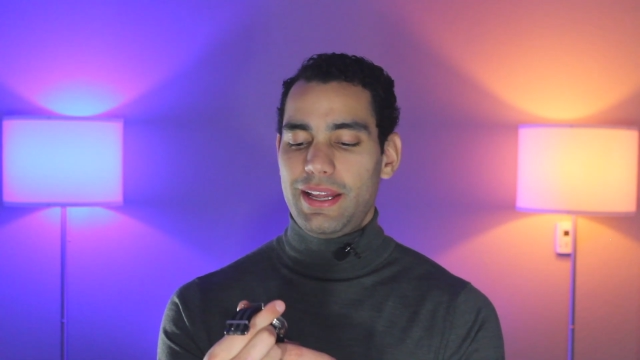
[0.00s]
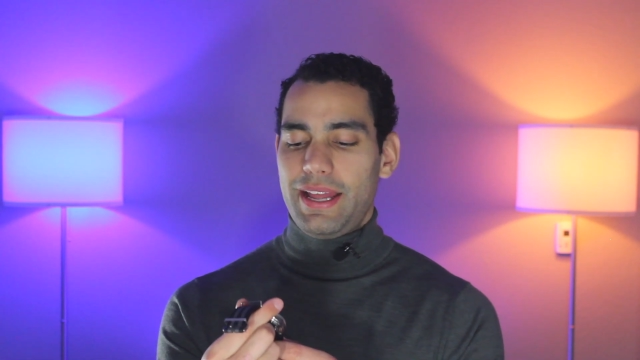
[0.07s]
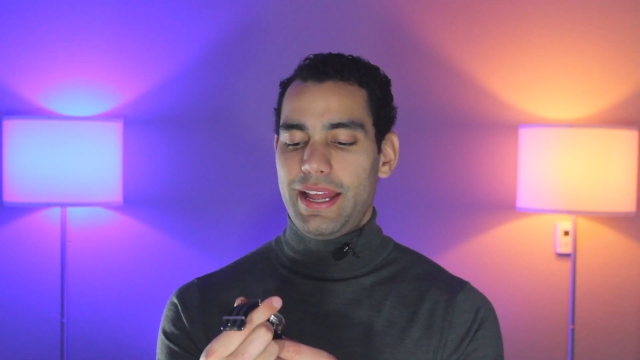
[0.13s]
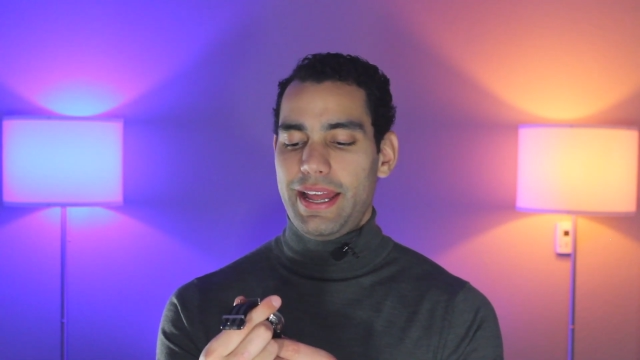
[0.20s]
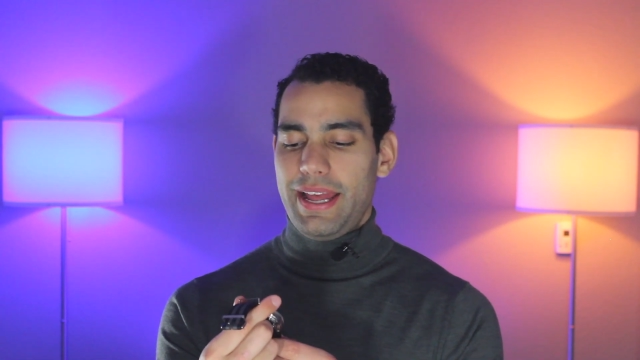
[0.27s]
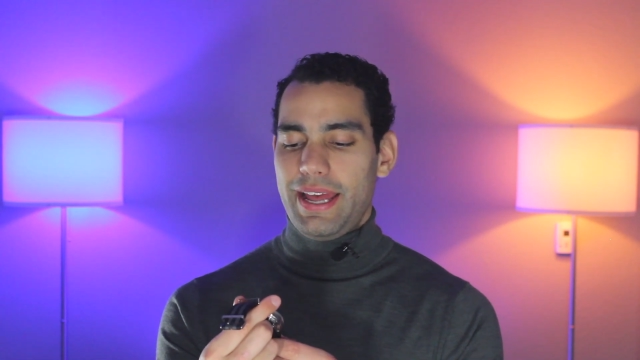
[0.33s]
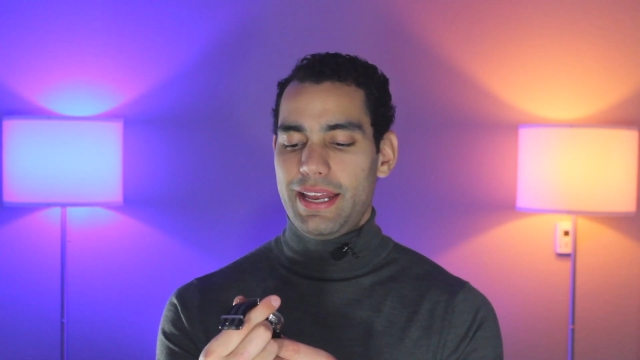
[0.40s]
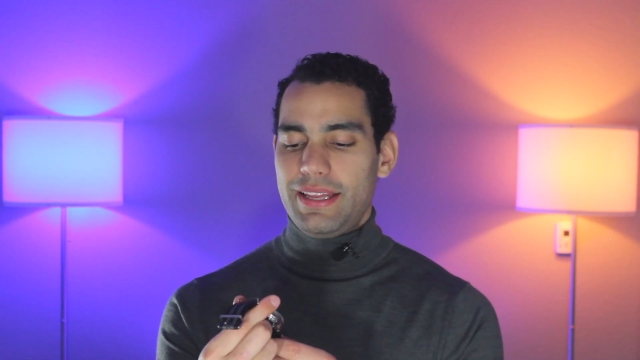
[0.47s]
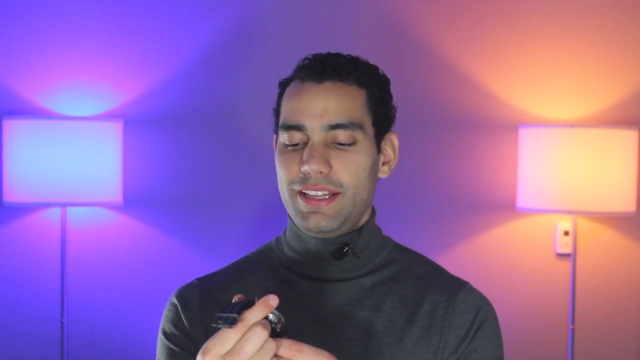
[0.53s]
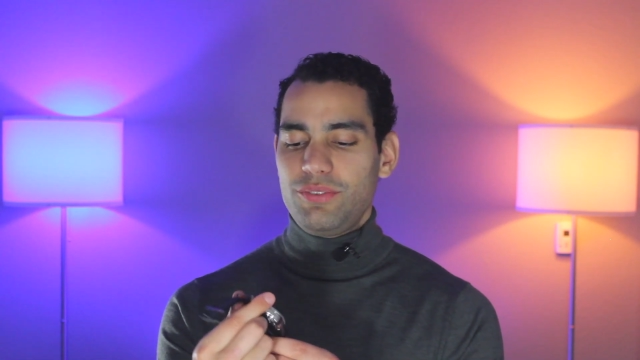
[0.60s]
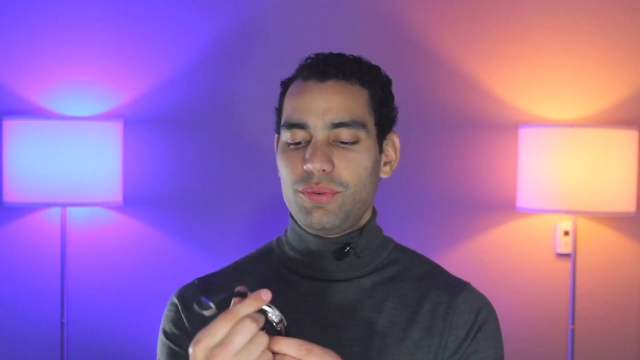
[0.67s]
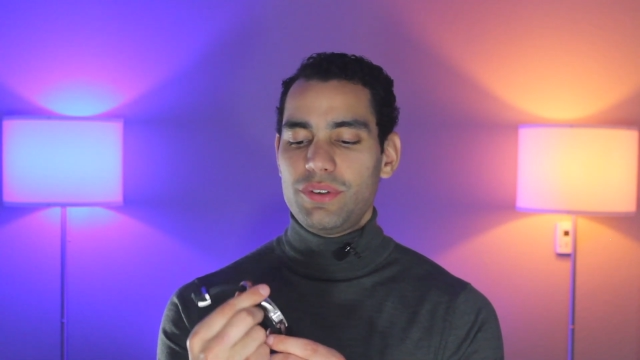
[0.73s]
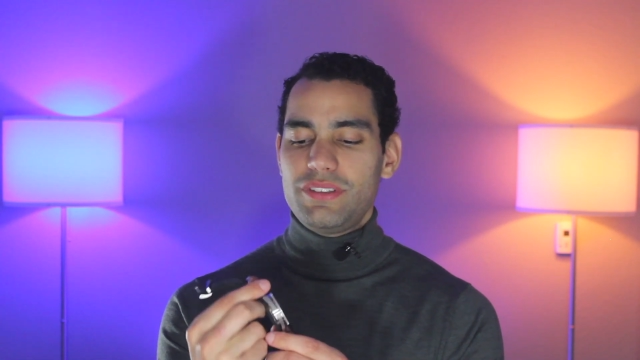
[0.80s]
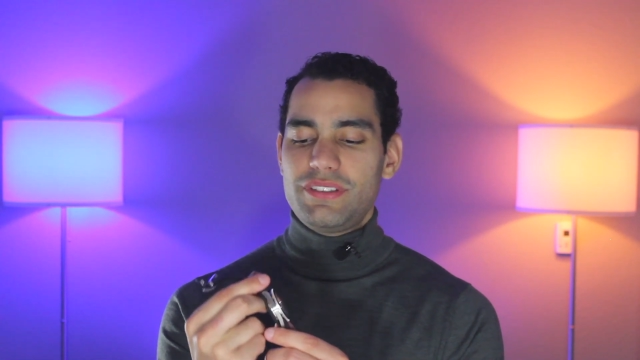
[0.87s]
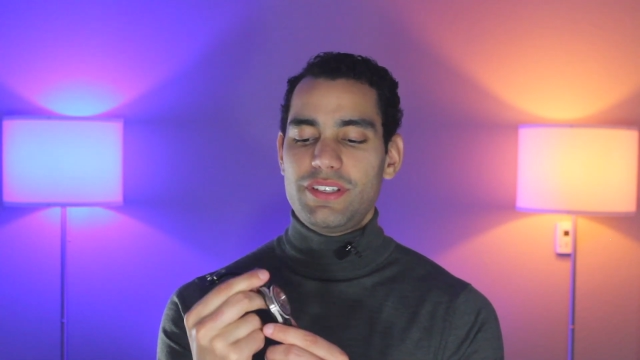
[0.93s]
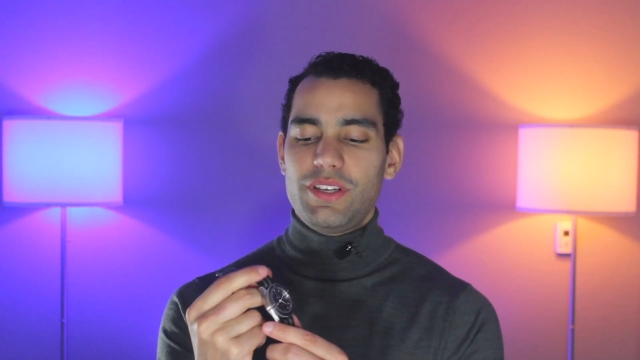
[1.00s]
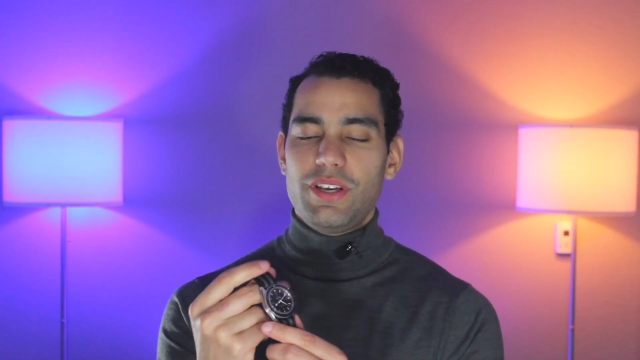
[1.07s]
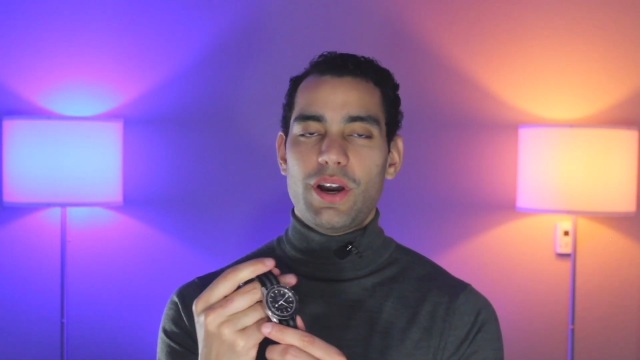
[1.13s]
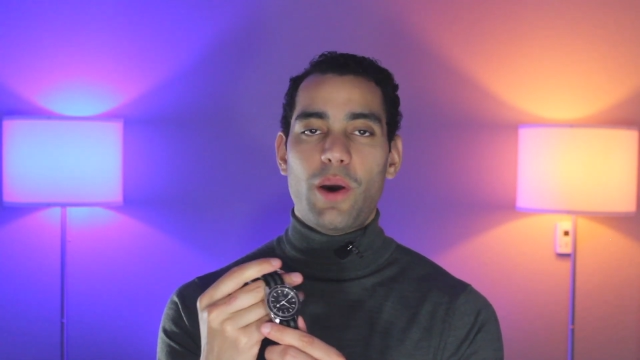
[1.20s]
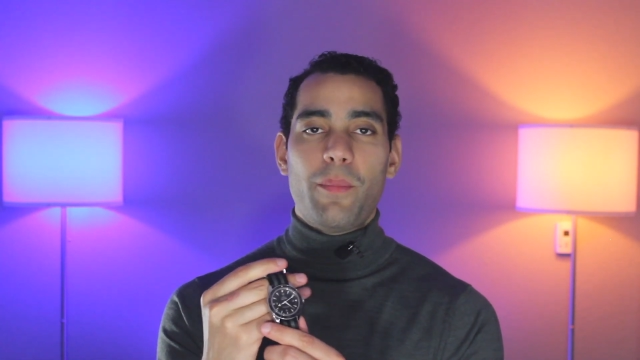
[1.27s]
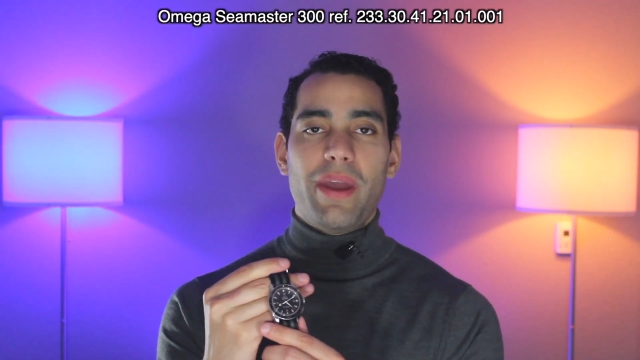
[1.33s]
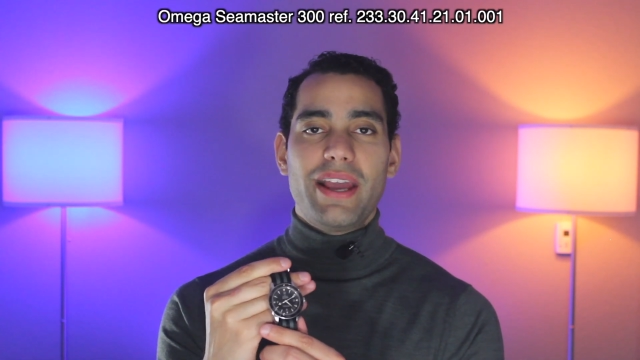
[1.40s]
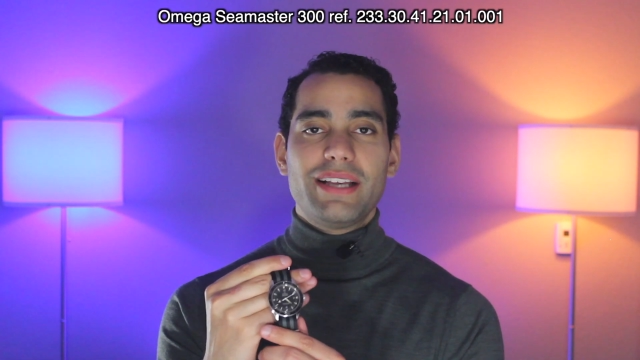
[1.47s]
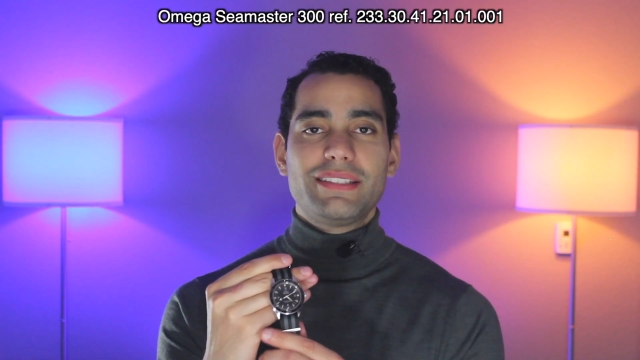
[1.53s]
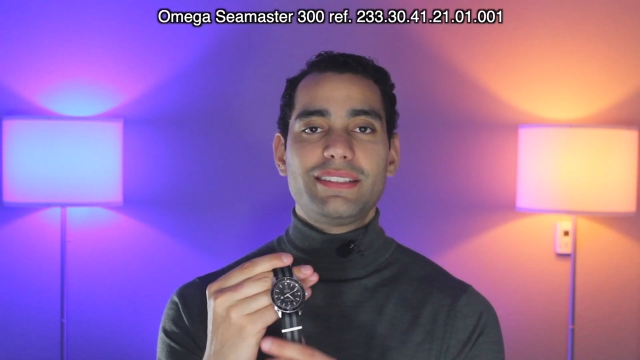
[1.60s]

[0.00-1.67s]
And this one's the Omega